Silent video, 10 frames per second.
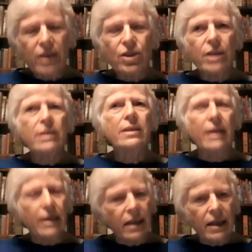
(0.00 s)
just
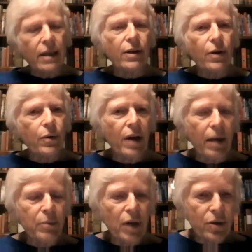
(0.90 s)
that,
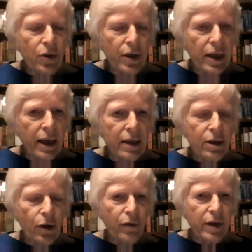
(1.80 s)
I'm not going to get
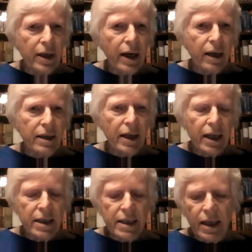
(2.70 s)

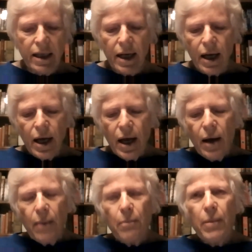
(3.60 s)
COVID-19,
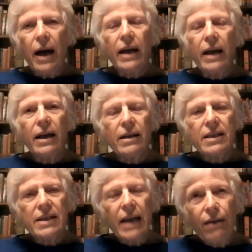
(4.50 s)
but
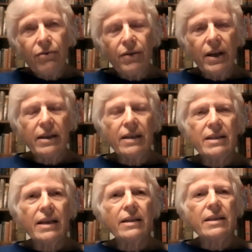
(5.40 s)
safe in the
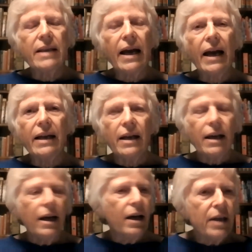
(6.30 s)
sense that
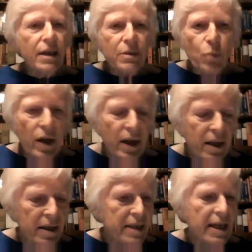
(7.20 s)
an
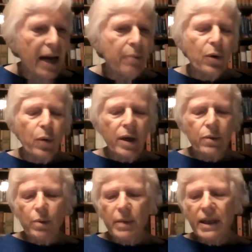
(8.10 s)
example one
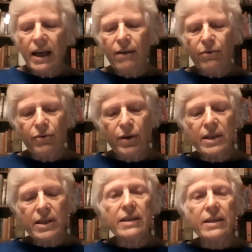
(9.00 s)
woman gave, for
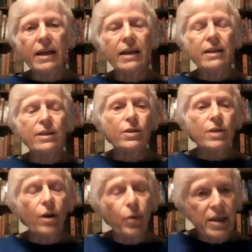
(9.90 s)
instance, is there's
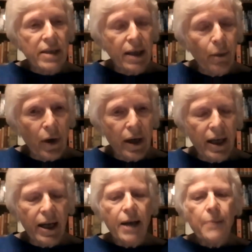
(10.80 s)
always
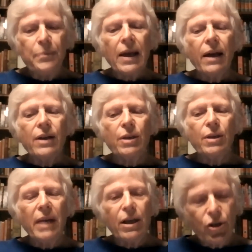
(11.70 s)
someone to
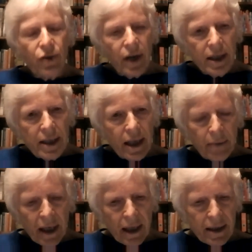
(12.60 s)
make sure I take
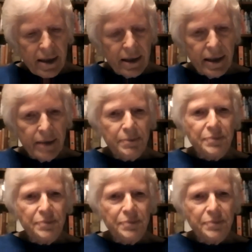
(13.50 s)
my insulin.